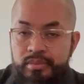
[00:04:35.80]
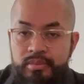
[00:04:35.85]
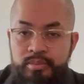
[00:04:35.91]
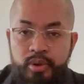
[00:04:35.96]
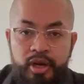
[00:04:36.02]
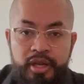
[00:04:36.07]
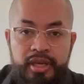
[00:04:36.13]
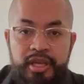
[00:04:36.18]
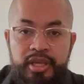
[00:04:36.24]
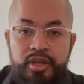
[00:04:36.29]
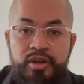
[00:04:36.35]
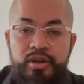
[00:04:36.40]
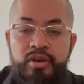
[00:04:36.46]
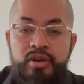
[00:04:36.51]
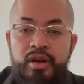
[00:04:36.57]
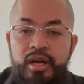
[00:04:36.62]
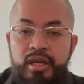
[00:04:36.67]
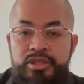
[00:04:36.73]
Parking it in your
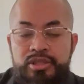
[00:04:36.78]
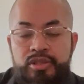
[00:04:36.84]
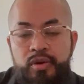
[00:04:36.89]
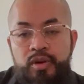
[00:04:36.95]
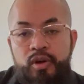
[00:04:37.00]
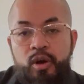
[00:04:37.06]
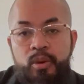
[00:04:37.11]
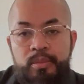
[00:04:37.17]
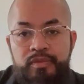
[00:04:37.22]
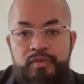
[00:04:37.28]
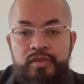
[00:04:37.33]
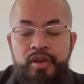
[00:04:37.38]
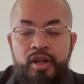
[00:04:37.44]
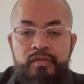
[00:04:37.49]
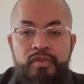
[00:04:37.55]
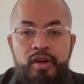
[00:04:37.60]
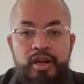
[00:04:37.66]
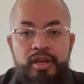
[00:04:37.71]
garage, going home,
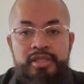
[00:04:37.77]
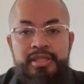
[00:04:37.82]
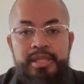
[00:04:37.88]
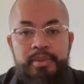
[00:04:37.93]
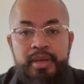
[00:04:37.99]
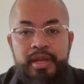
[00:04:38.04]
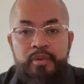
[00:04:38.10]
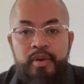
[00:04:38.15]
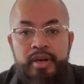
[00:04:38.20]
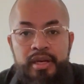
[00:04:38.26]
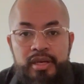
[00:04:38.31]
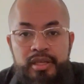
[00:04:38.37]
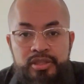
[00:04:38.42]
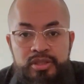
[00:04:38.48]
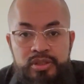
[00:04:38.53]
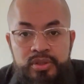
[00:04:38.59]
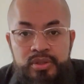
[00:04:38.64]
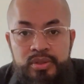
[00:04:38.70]
falling asleep, getting ready
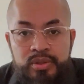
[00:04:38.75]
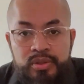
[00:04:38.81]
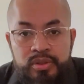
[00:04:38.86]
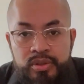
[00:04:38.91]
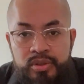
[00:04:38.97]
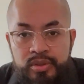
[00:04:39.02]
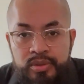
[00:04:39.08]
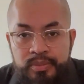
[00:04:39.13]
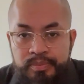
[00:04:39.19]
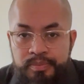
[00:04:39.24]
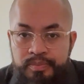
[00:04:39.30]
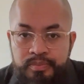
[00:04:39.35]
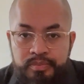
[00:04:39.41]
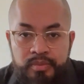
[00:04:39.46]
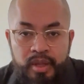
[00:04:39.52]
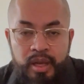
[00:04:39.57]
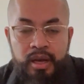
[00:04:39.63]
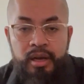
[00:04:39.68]
to
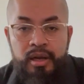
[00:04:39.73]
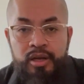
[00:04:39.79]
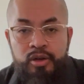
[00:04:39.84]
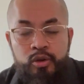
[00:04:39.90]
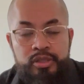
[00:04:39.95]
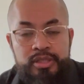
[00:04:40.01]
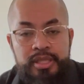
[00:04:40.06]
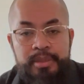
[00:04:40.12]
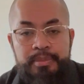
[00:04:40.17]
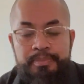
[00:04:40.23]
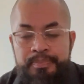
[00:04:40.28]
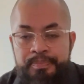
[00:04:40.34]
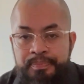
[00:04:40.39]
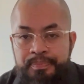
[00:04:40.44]
go to sleep.